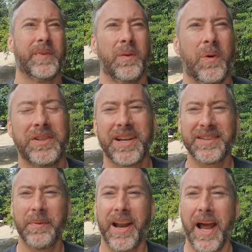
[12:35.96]
well, it's because
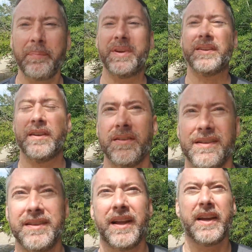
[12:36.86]
I'm not happy.
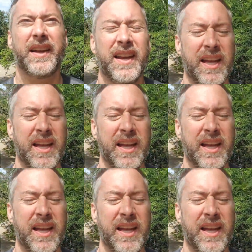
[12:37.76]
Like,